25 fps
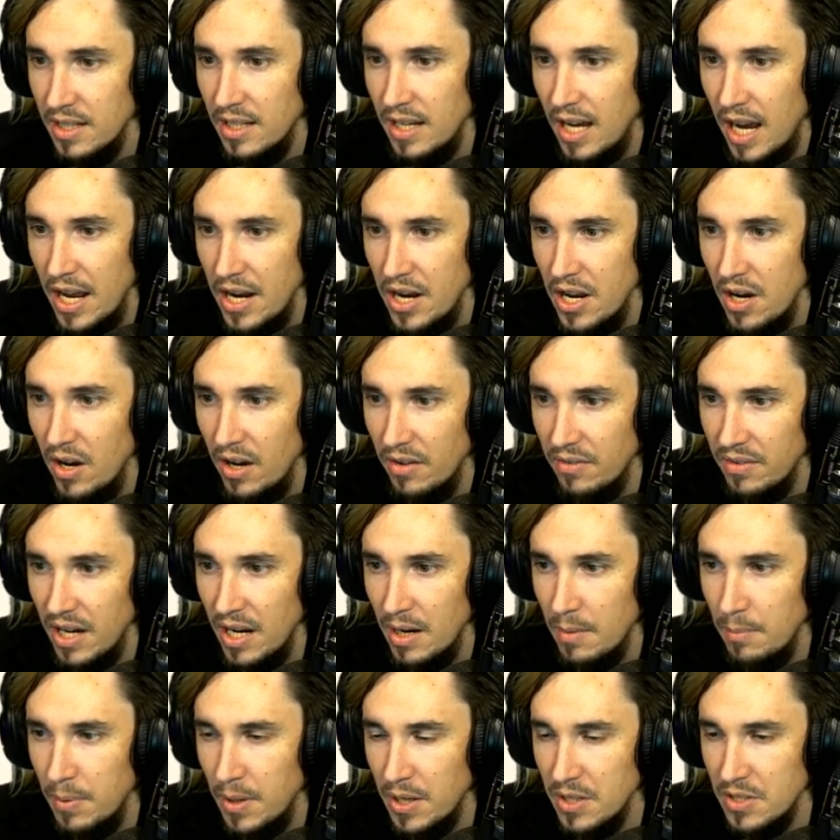I know, I've got
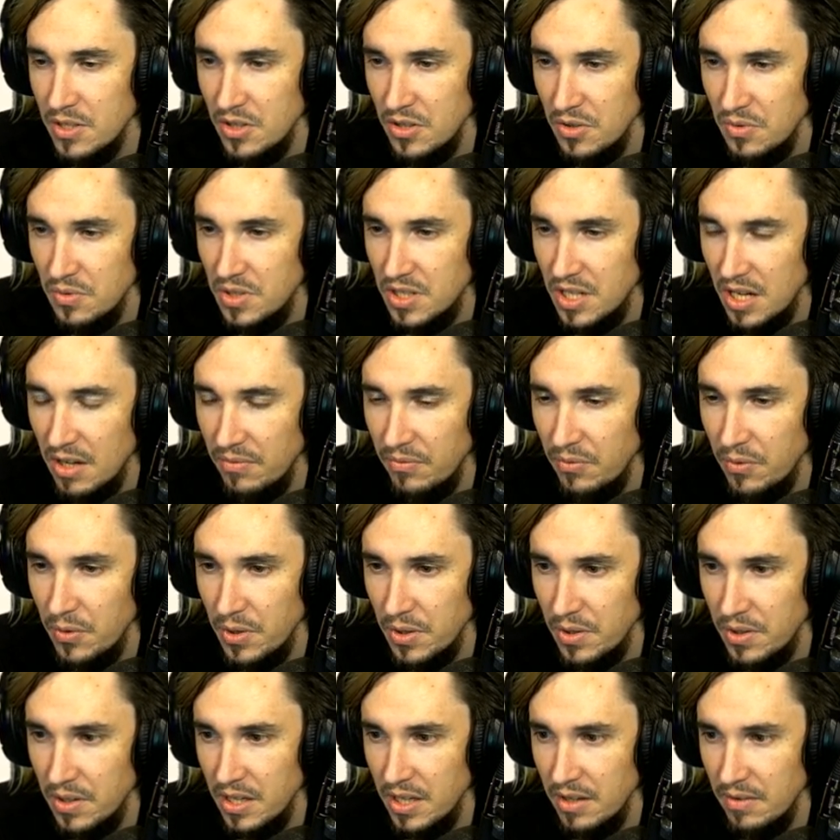a bunch of new stuff for
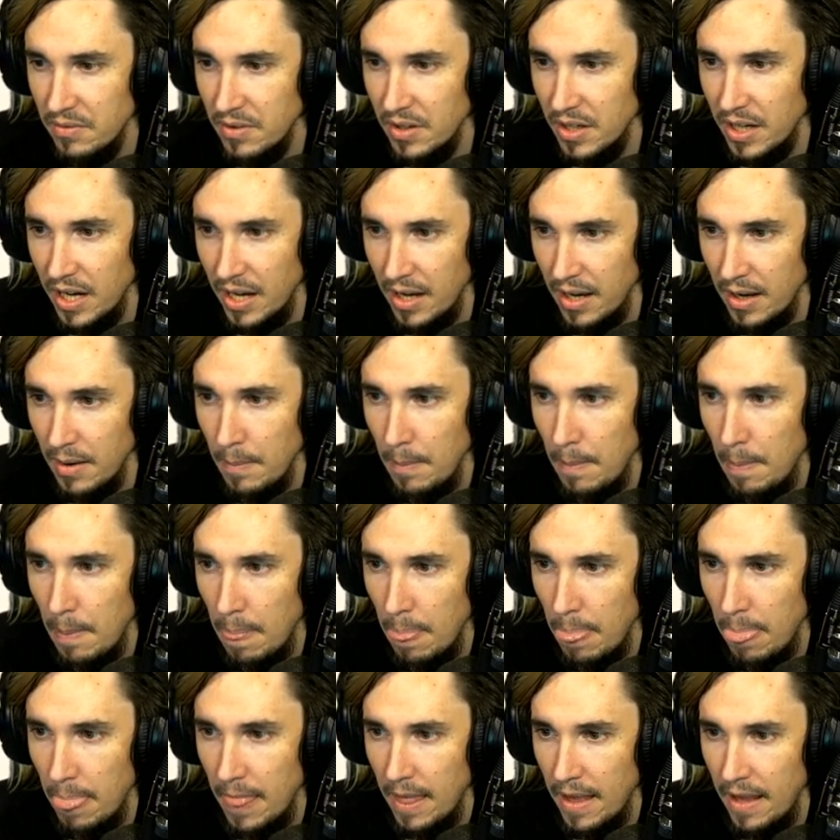you to give. Okay.
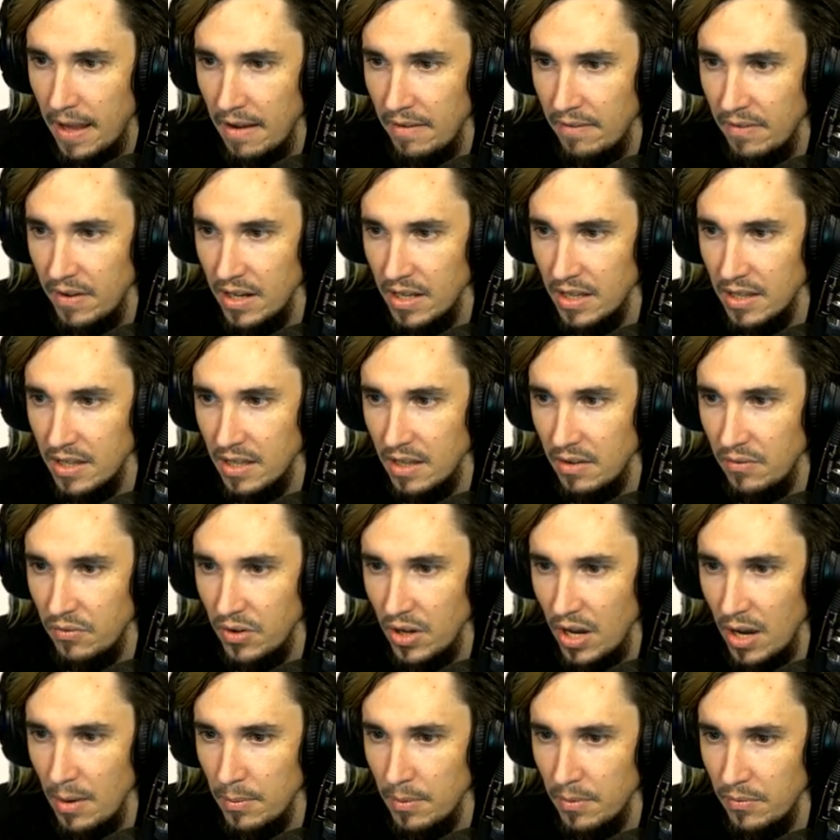If, any, if you
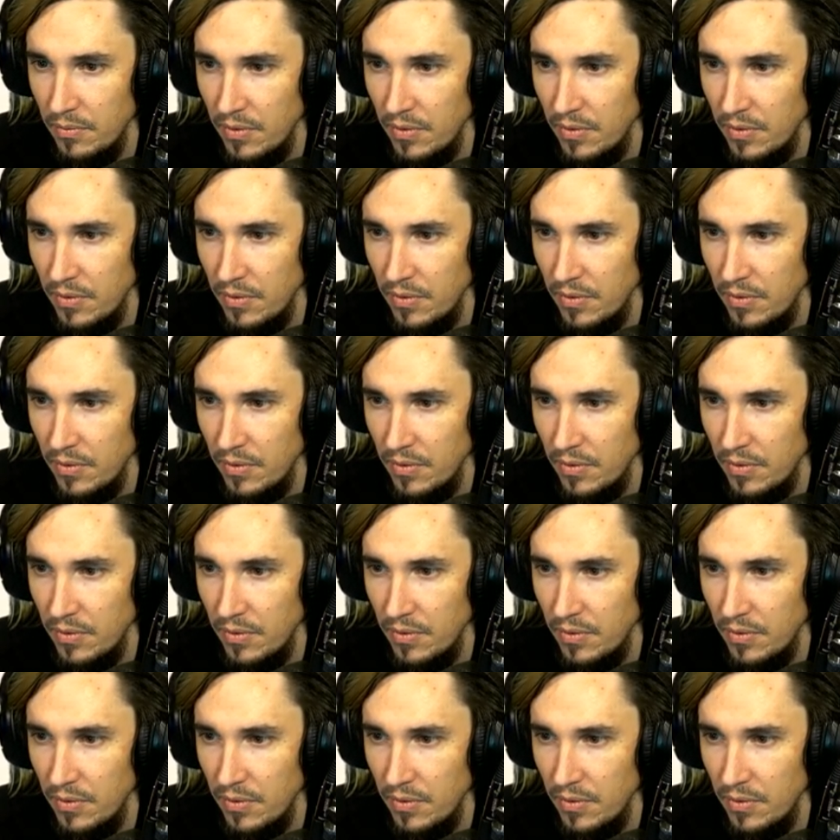happen to